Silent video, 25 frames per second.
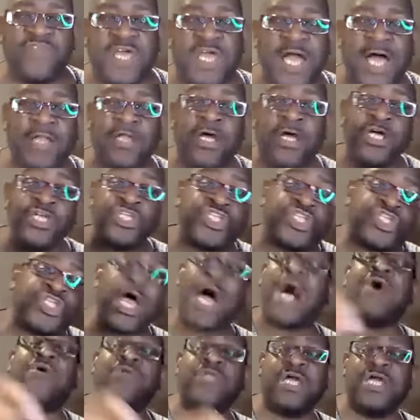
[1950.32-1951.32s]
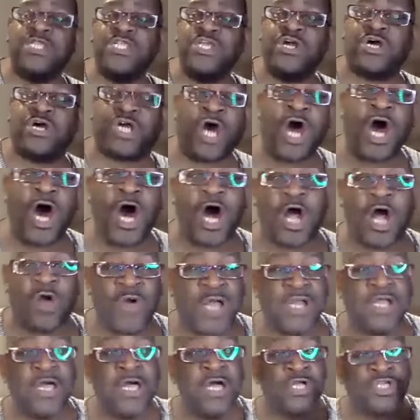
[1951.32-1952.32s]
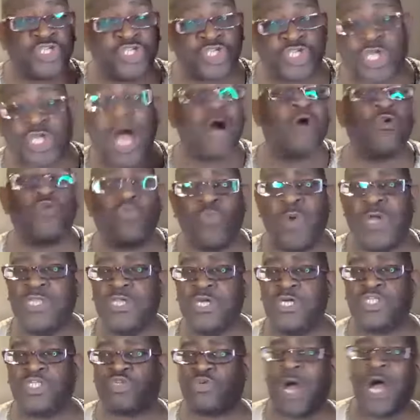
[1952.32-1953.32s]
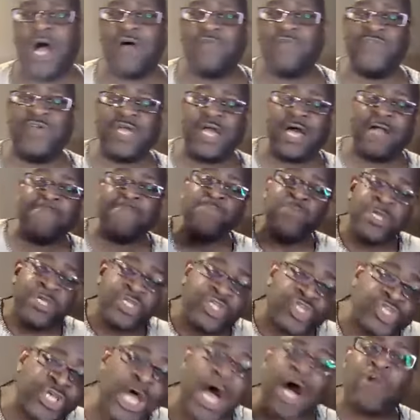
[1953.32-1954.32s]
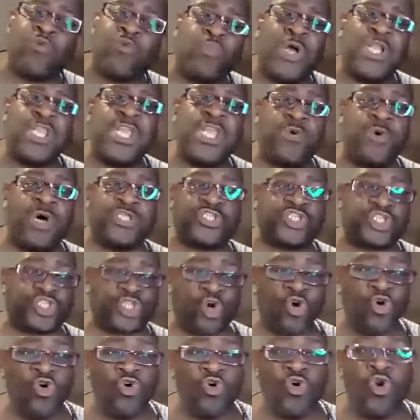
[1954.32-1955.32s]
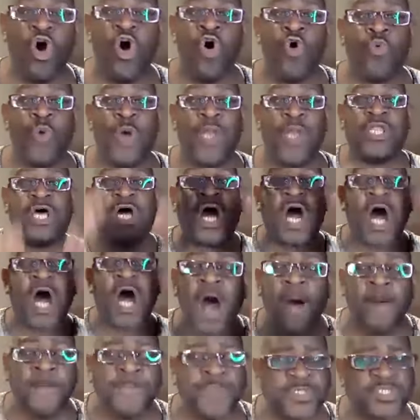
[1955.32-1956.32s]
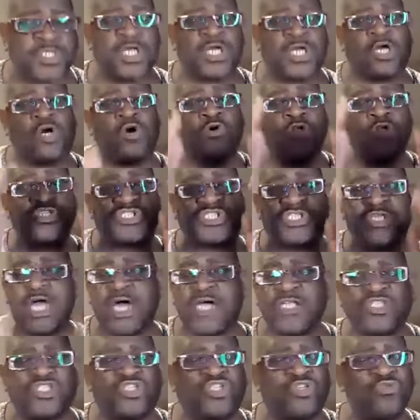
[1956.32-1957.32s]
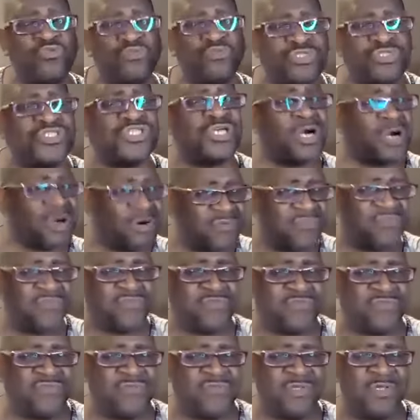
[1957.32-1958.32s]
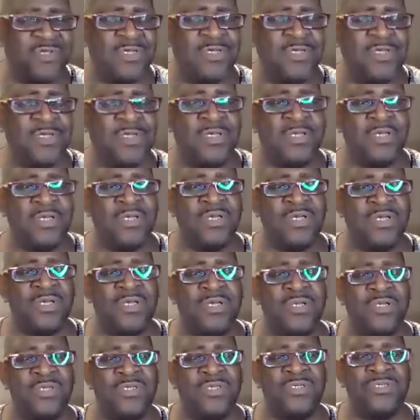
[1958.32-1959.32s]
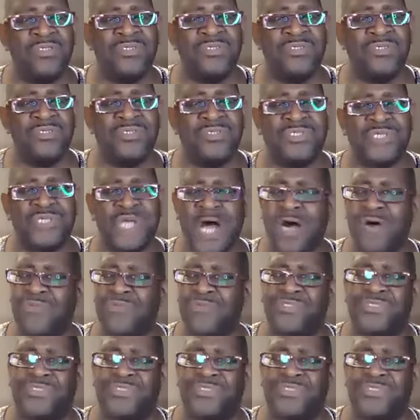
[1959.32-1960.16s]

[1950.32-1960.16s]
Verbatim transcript: Amen. and shout in your car and shout when you're driving and shout when you're at school. When the obstacles get too tough, shout.